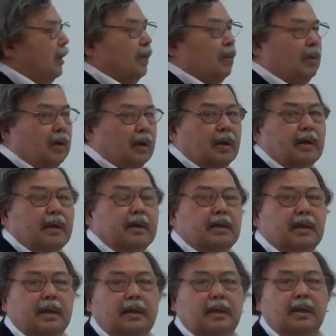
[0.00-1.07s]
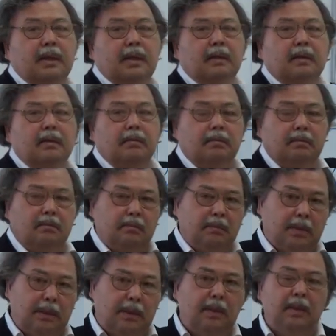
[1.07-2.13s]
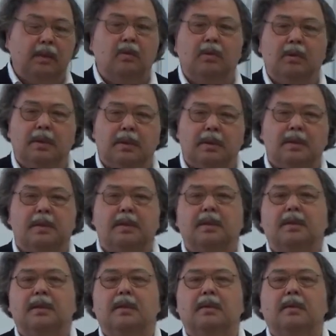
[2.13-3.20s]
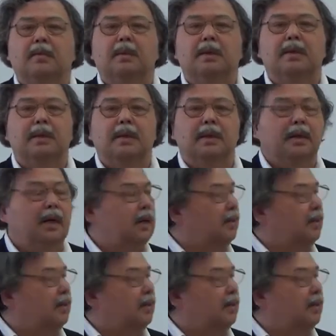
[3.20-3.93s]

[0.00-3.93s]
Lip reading: were exactly in accordance with the